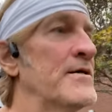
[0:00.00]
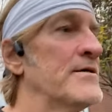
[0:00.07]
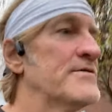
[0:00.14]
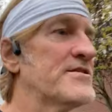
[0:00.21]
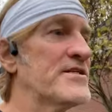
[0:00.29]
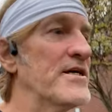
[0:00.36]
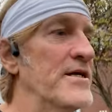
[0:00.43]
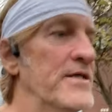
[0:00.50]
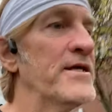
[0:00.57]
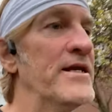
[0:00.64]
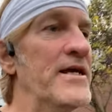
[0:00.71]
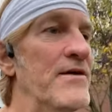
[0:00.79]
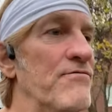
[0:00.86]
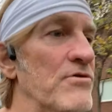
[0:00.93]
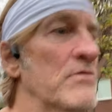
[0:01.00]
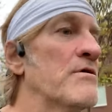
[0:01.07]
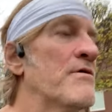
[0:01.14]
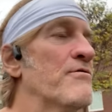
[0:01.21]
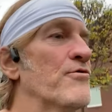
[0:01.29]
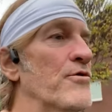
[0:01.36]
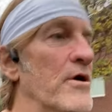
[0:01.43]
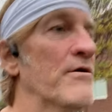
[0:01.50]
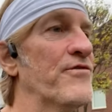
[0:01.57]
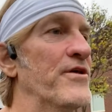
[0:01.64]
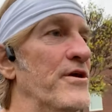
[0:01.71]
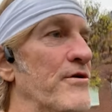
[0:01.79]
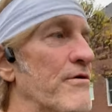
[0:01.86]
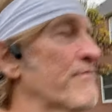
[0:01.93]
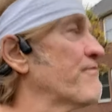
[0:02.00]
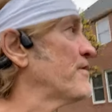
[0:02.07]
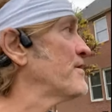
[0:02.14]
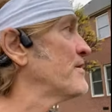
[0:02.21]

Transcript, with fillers: sin and evil throughout the earth